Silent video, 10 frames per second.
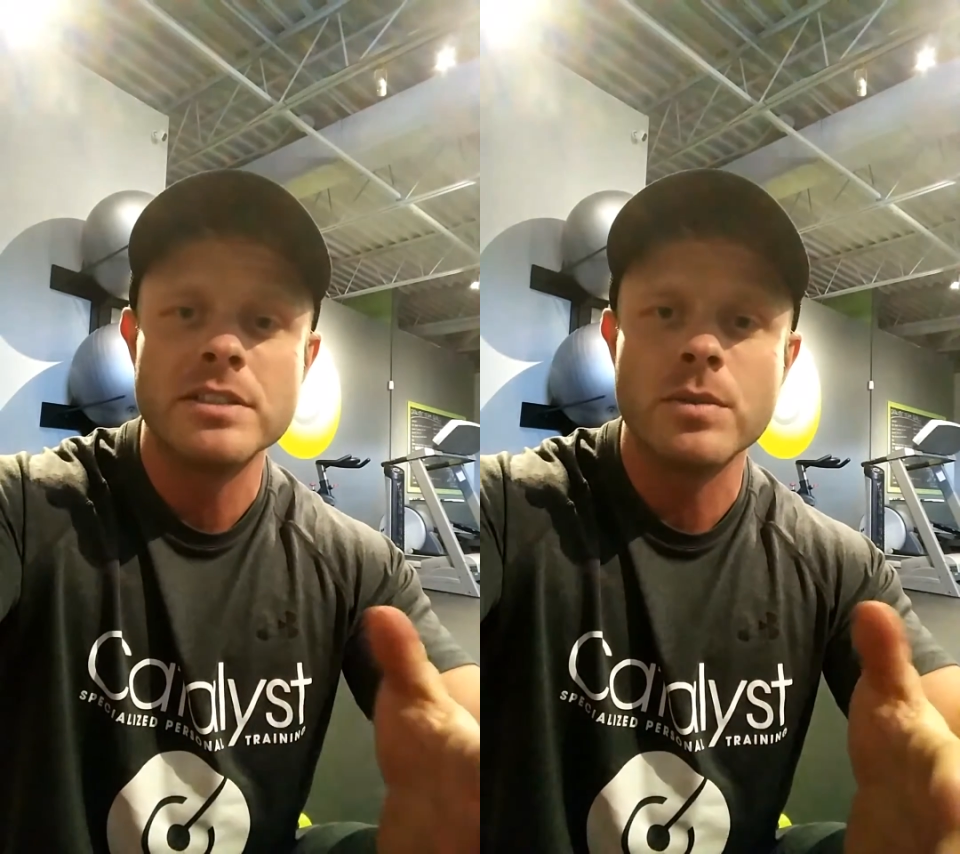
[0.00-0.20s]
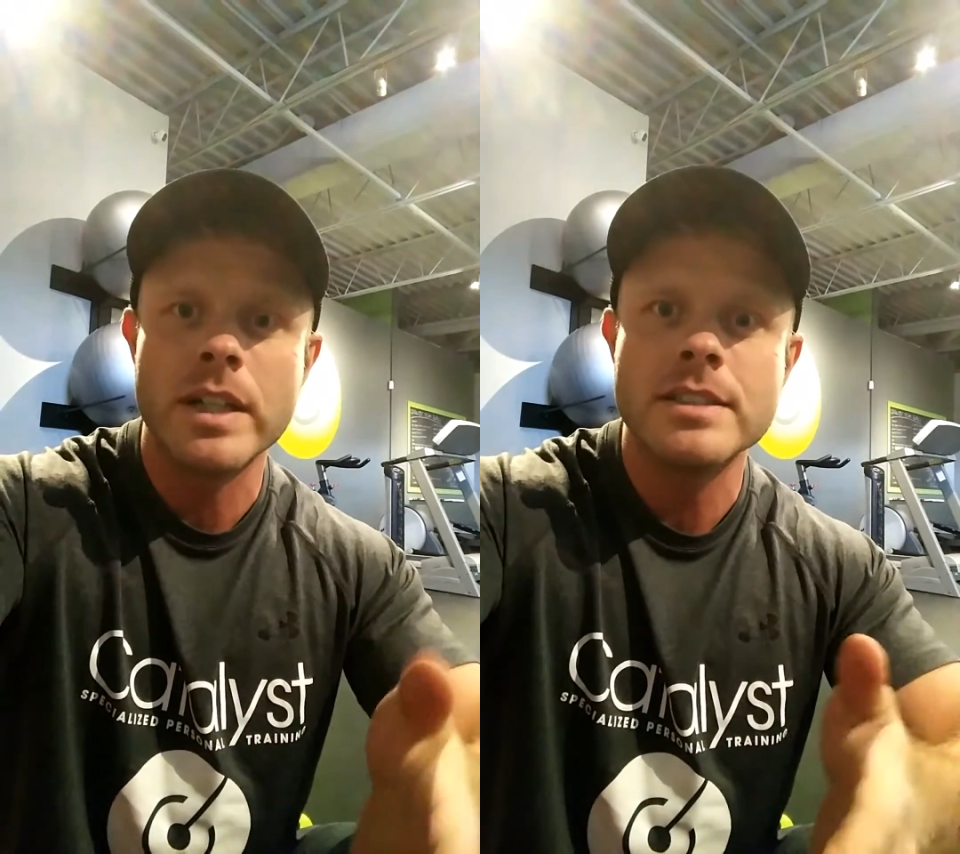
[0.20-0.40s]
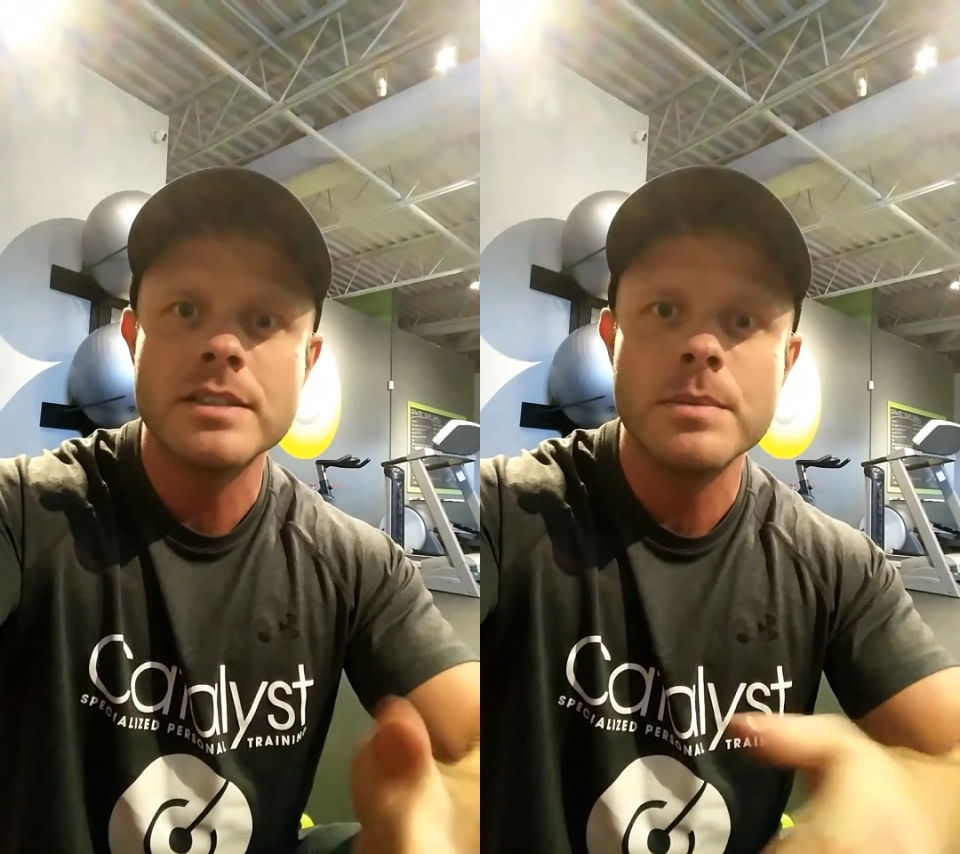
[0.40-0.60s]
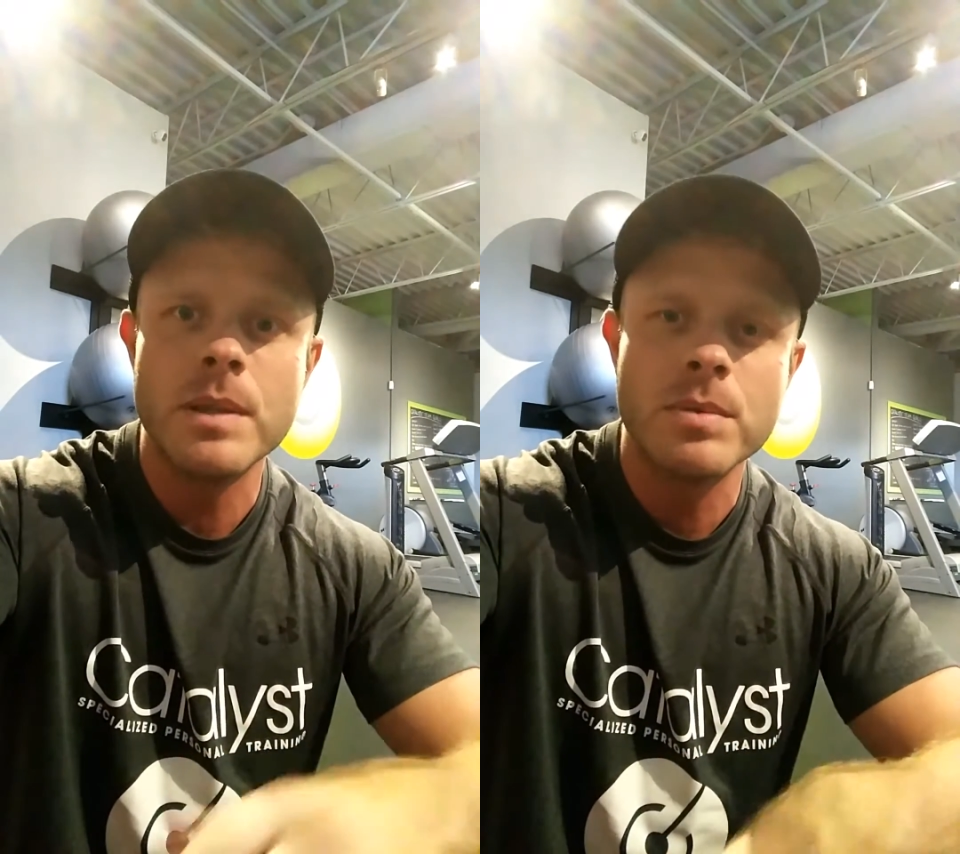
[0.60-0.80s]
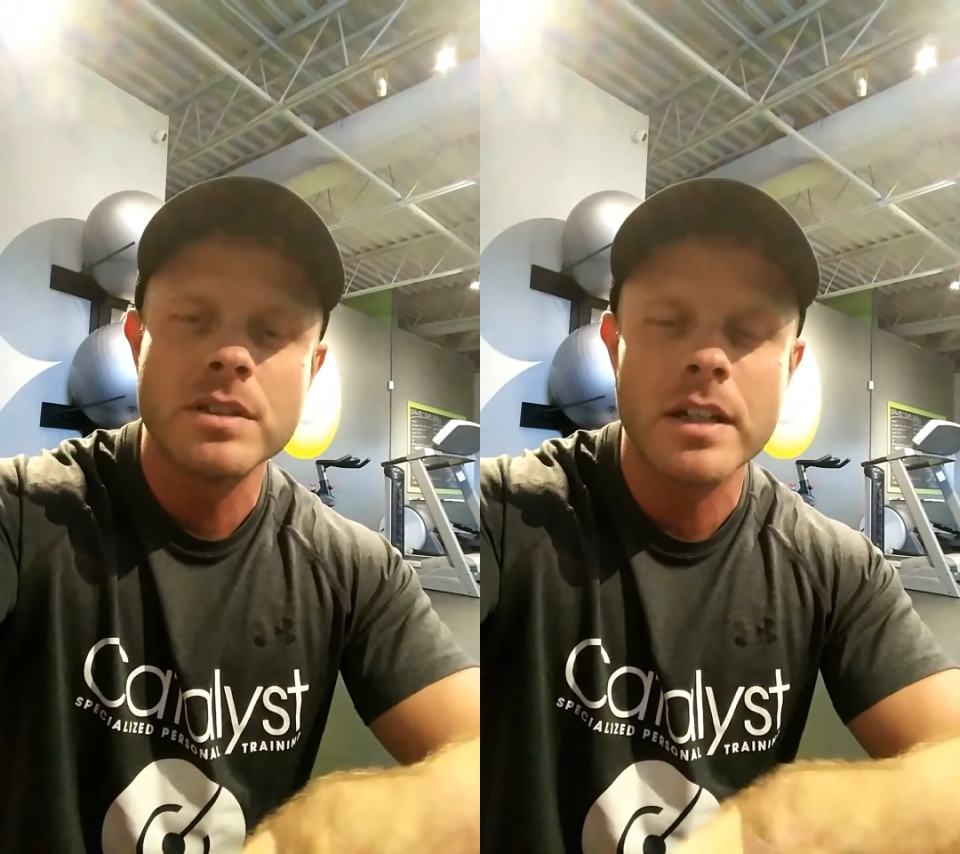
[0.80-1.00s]
So when I see
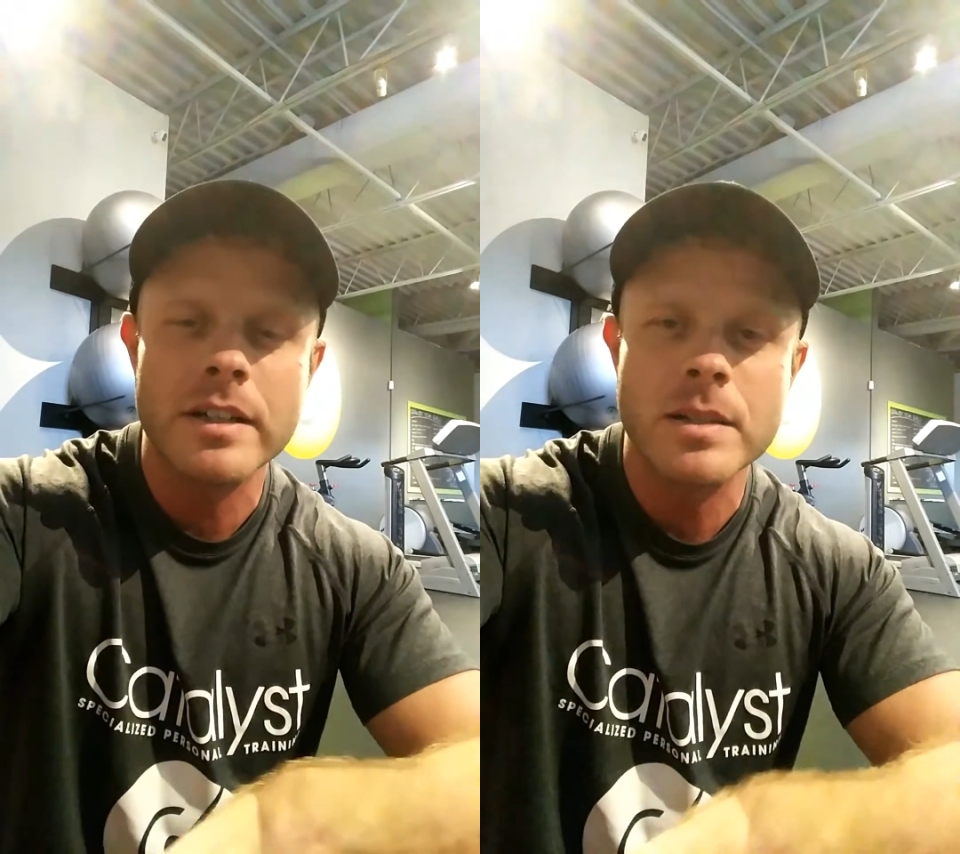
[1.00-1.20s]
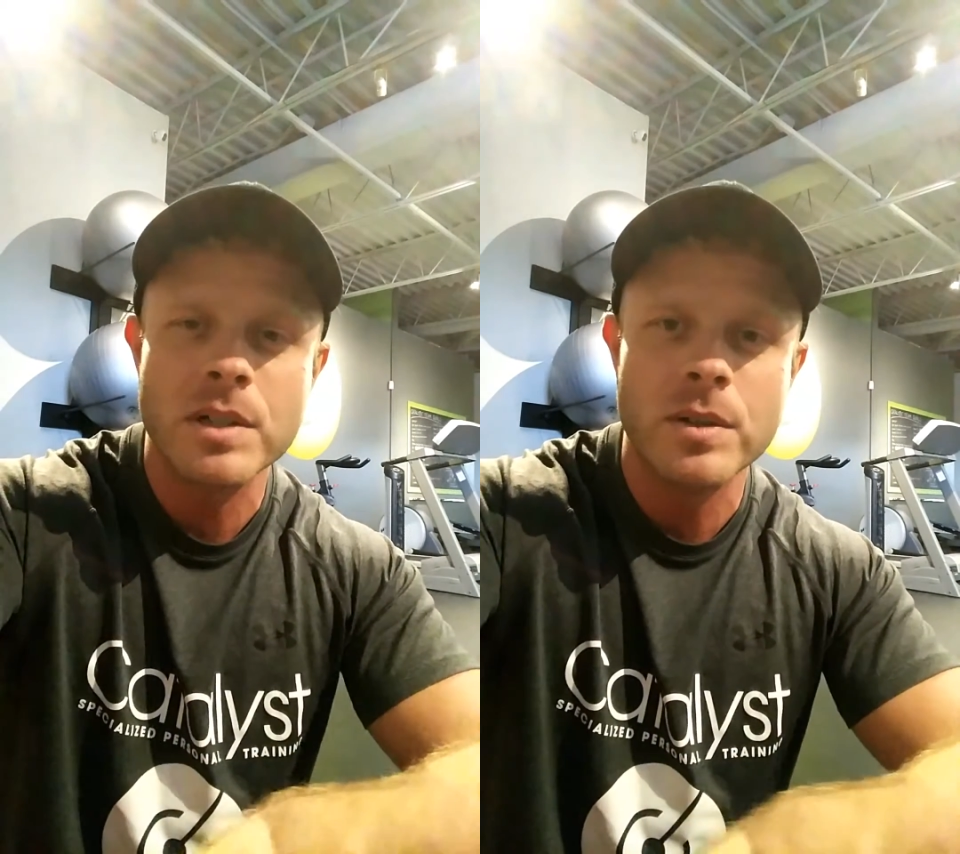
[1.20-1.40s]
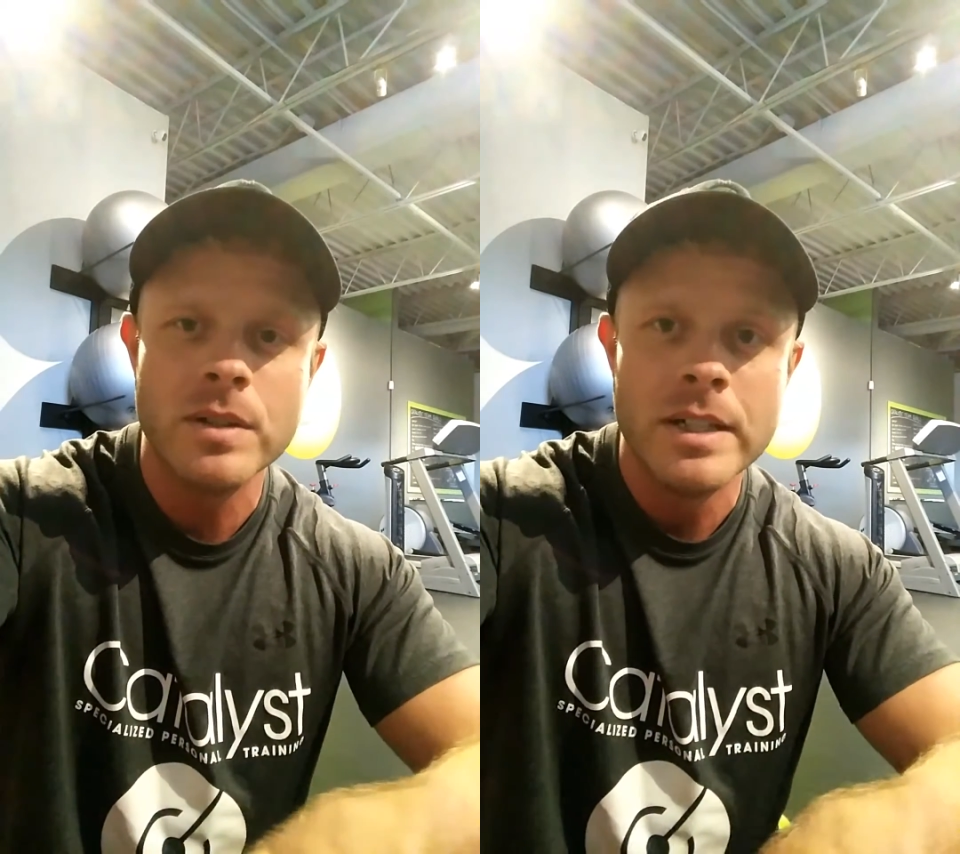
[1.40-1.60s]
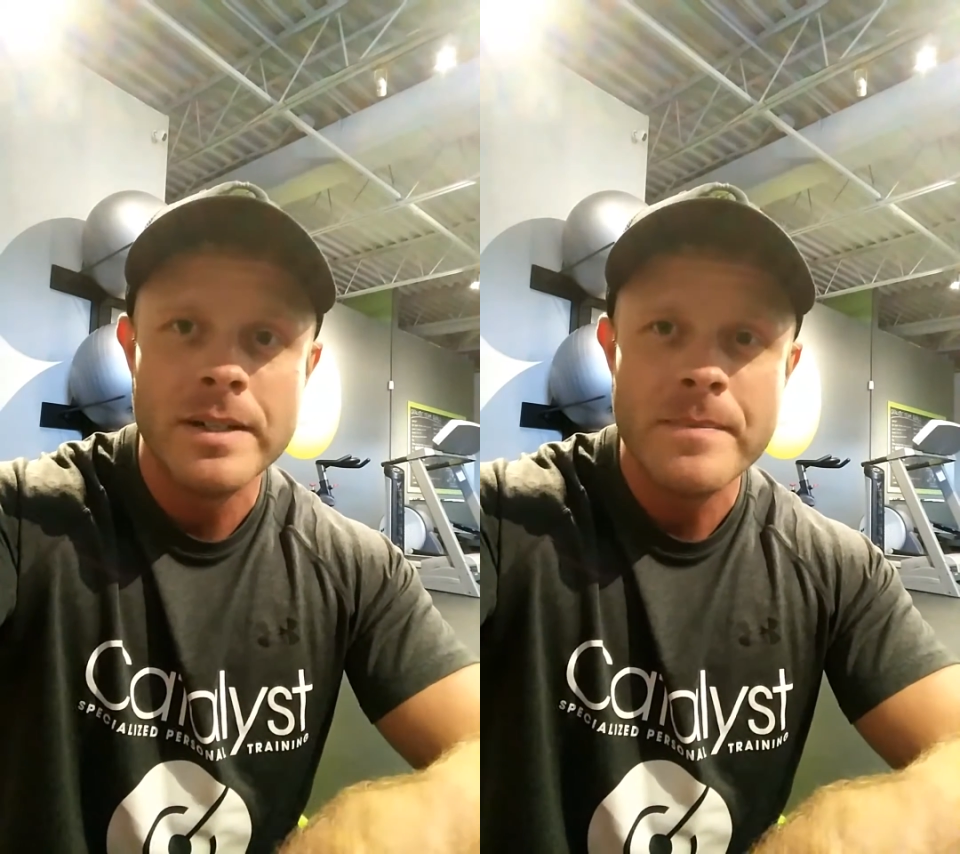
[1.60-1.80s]
people talking about